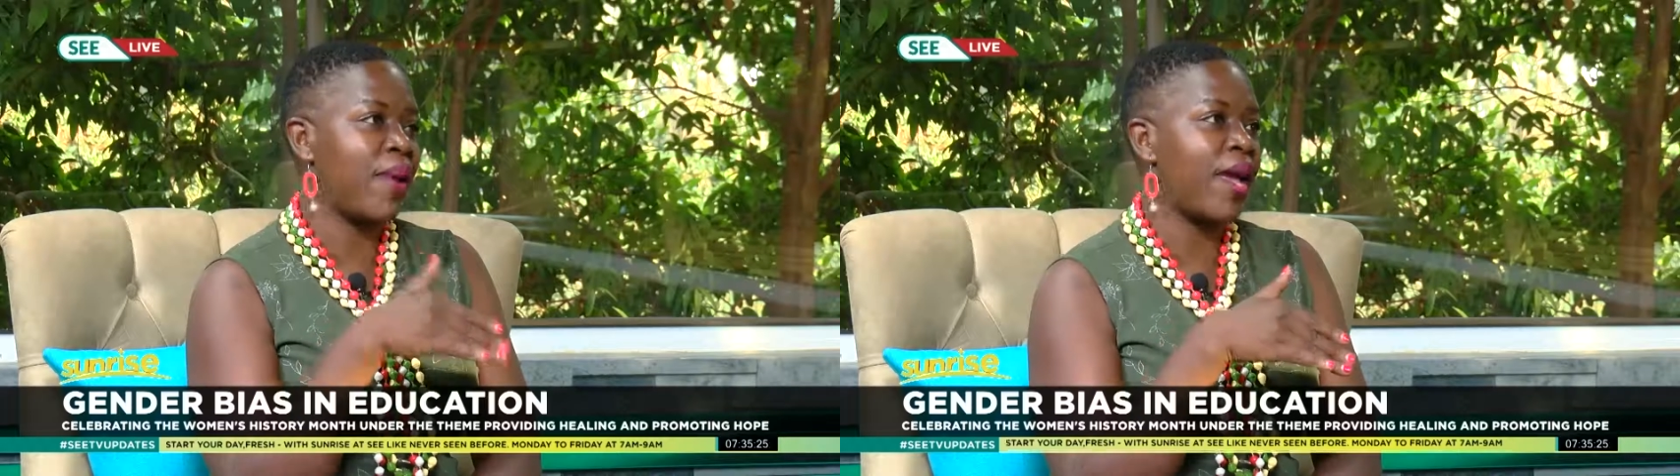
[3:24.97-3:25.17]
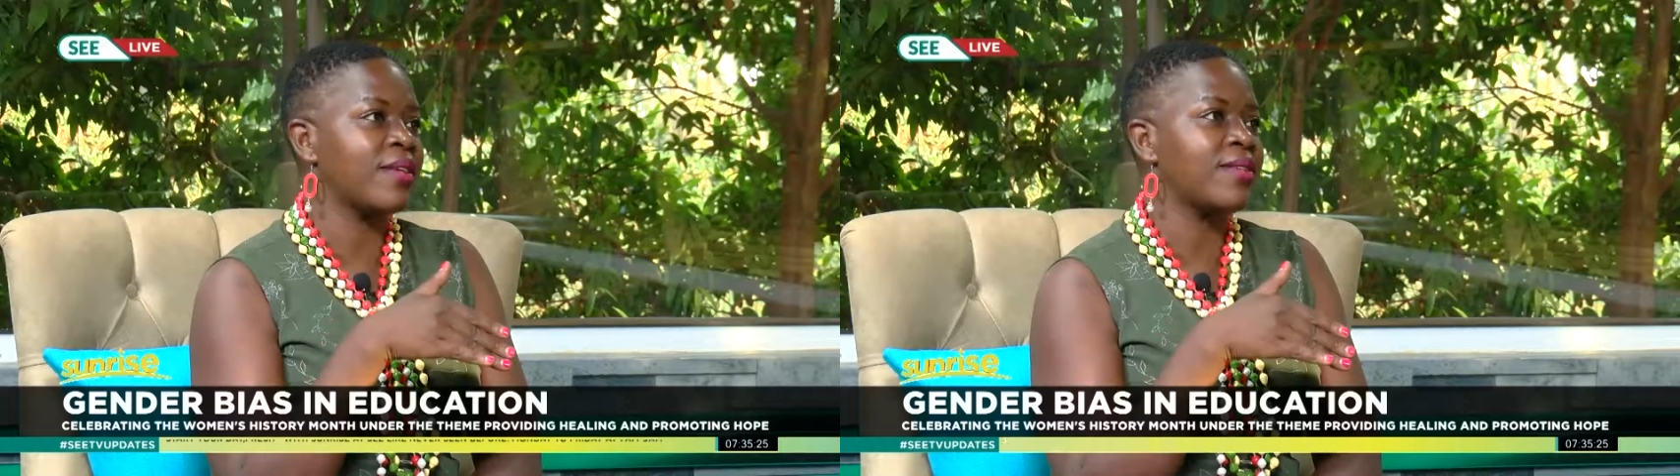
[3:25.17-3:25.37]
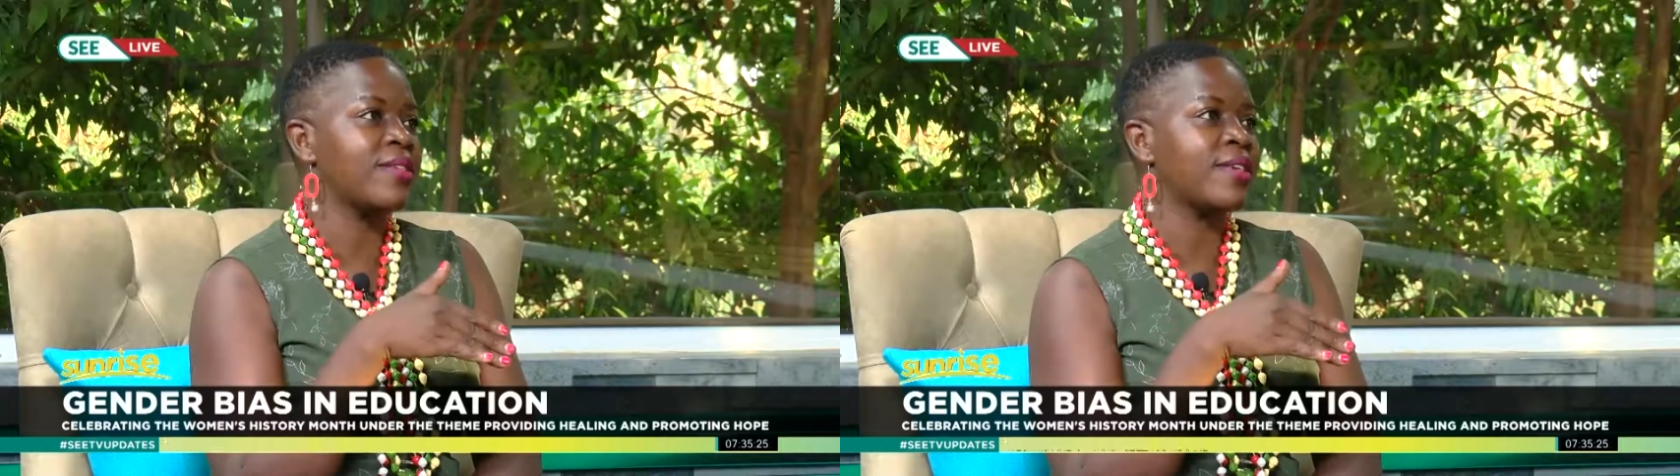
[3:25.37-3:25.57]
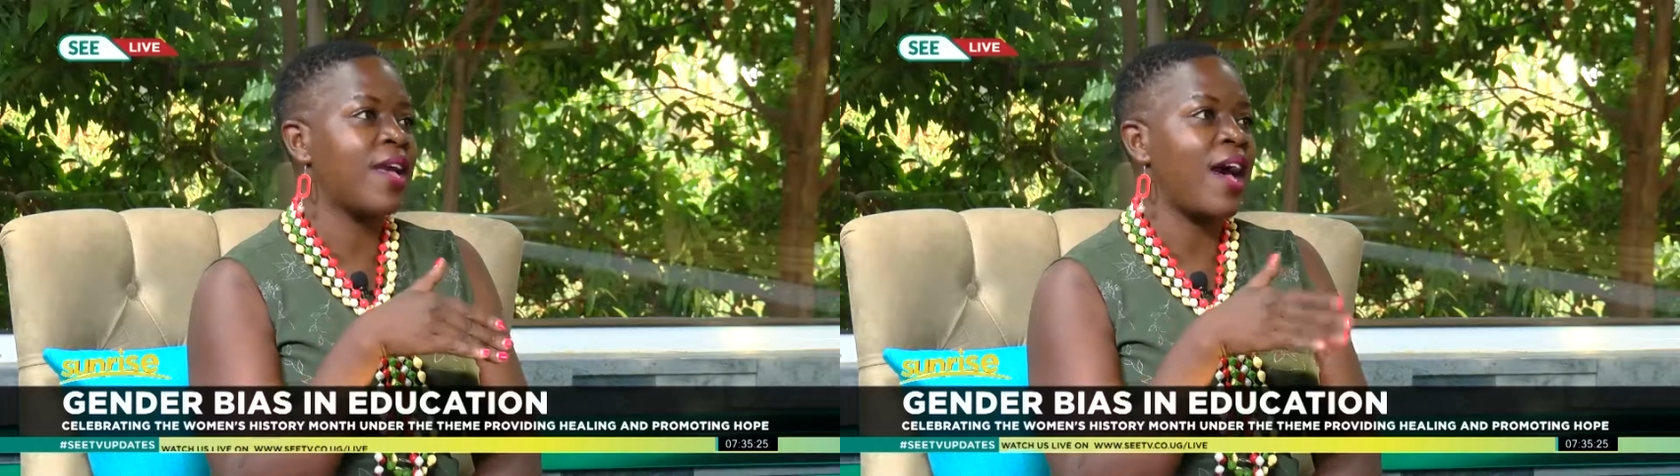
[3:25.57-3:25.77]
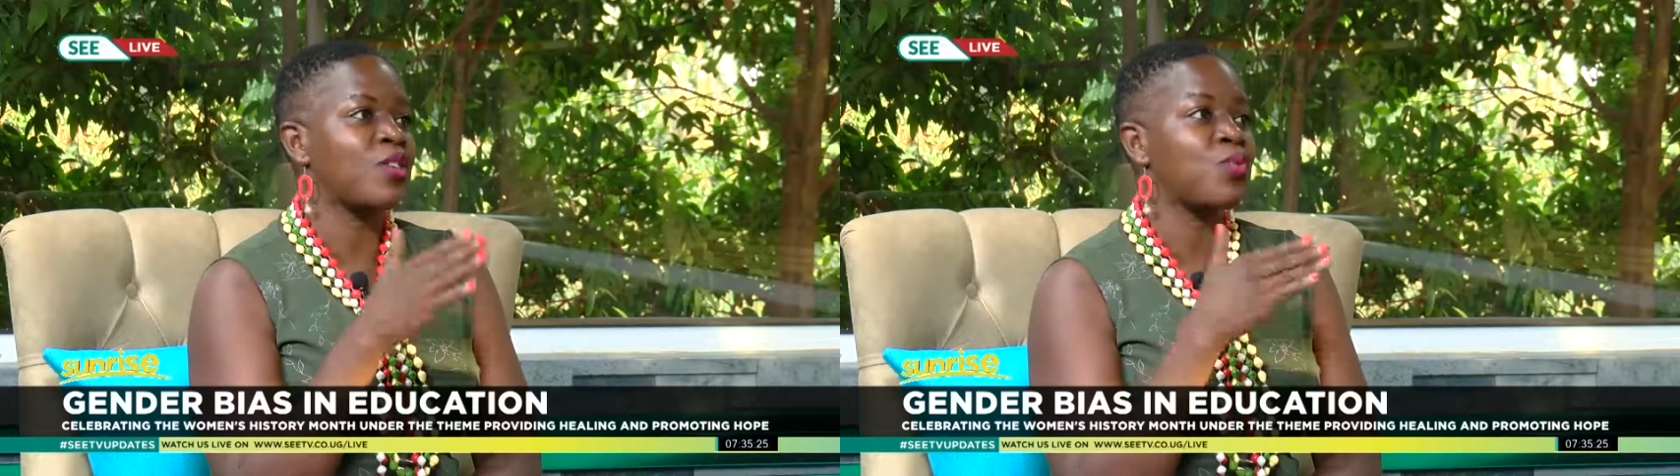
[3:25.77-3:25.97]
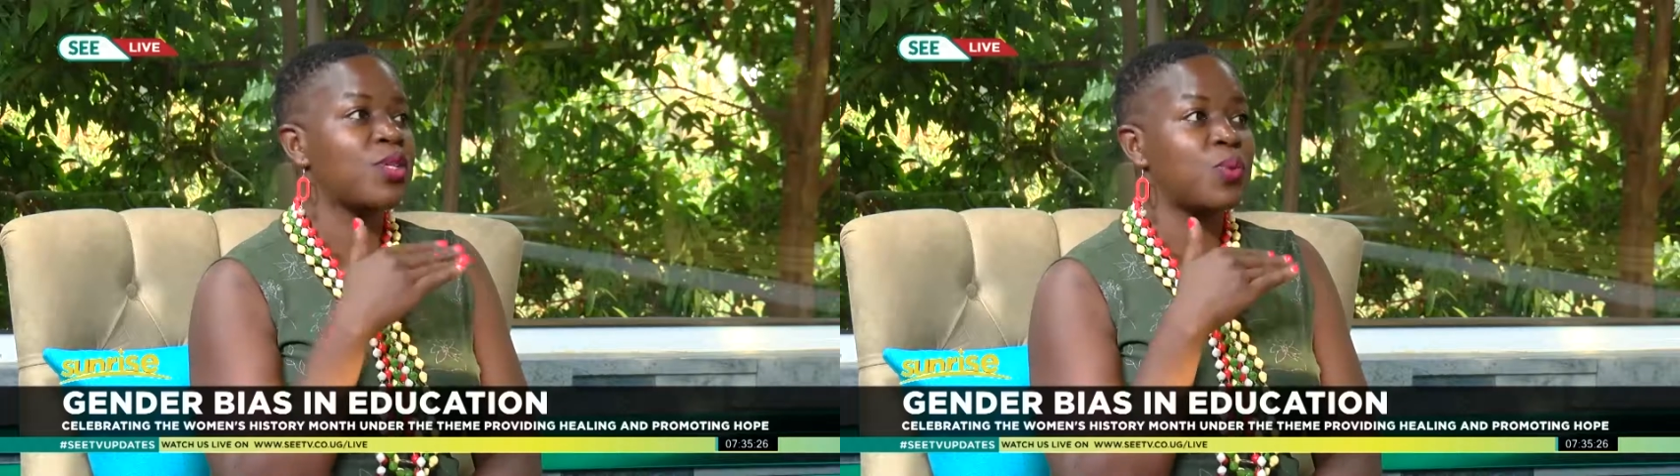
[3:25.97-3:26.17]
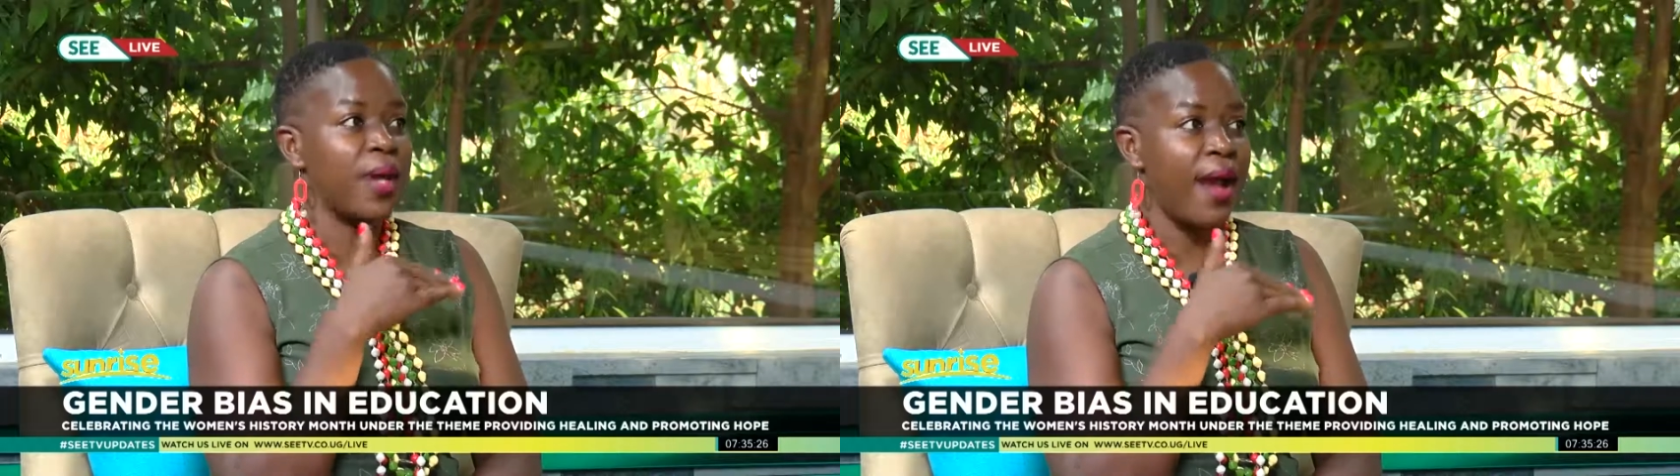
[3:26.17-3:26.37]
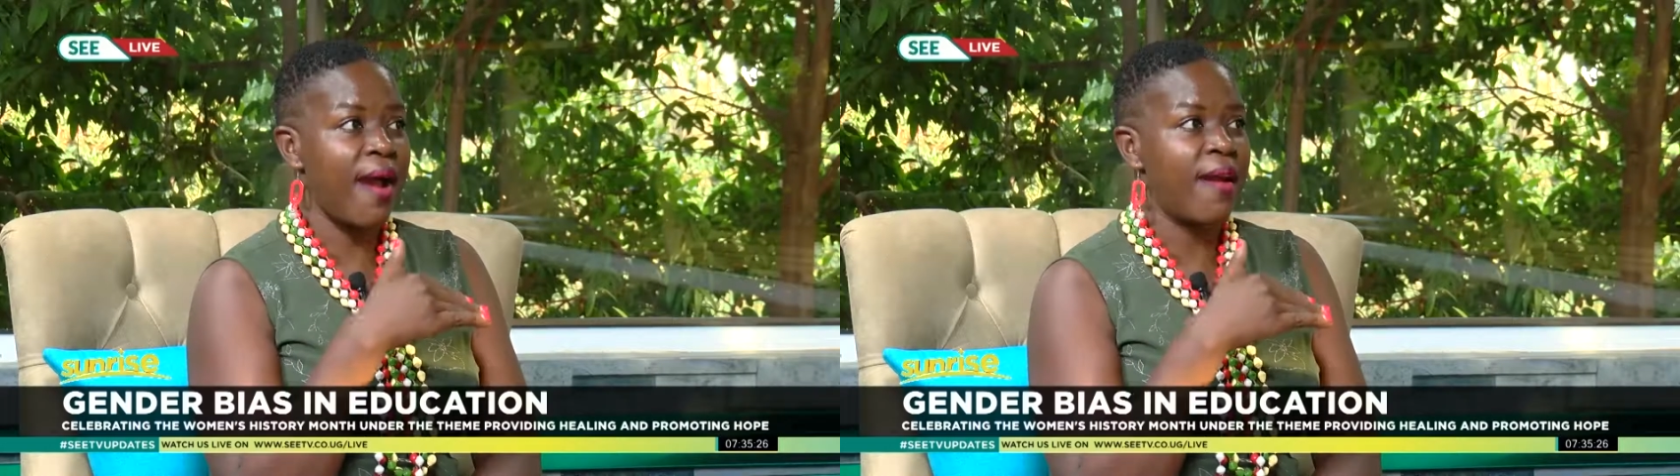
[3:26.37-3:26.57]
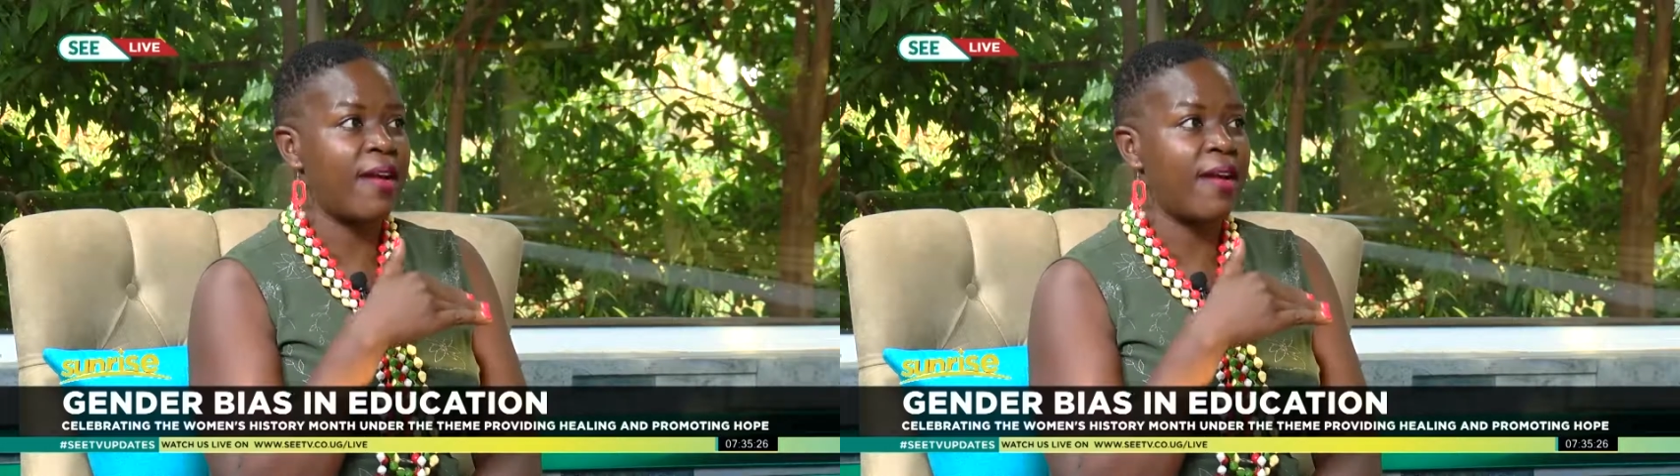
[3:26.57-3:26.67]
bias at which we are.